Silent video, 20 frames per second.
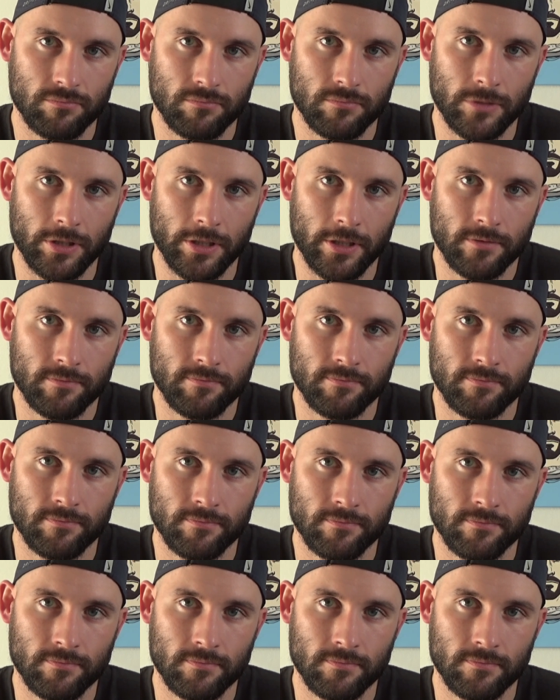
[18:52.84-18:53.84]
You're
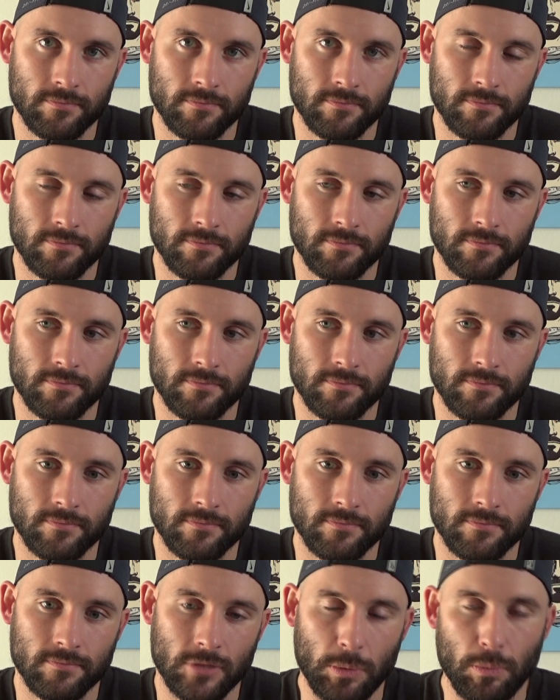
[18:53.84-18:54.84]

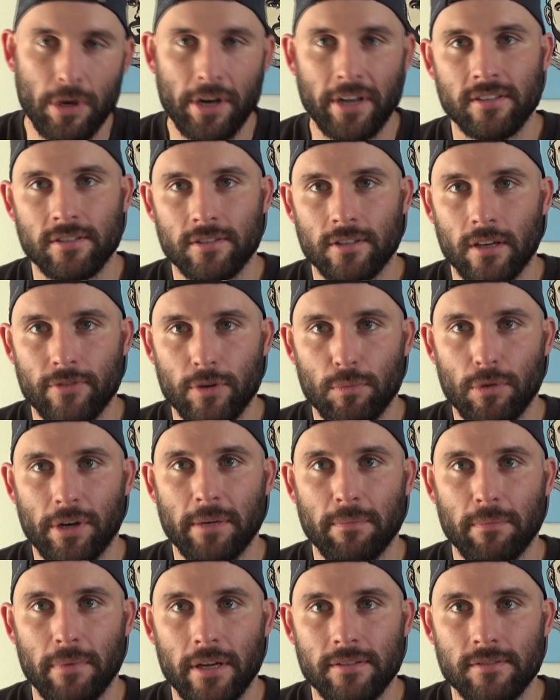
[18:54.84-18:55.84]
breaking stuff. You're
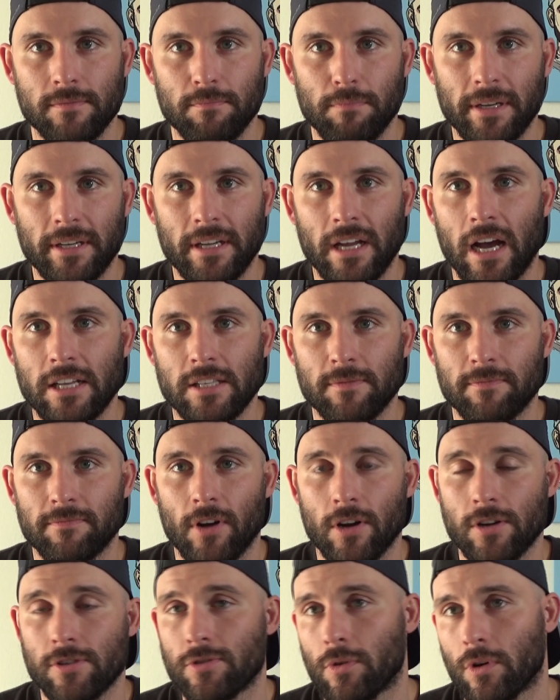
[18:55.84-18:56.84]
breaking beds. Big guys
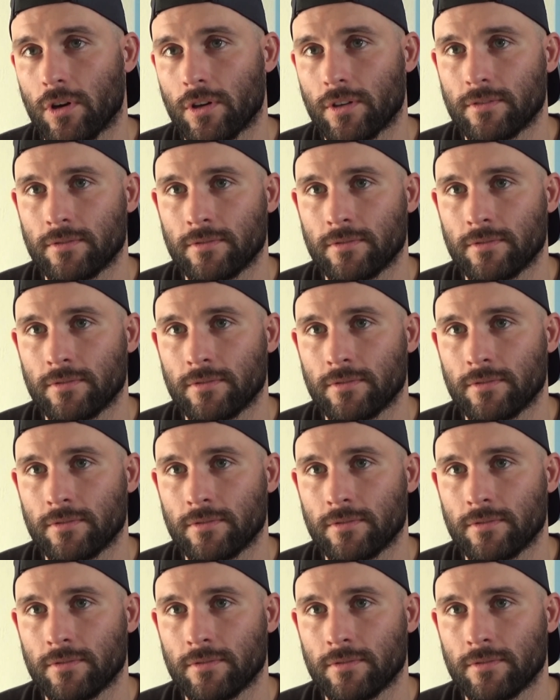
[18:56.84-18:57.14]
fuck too hard.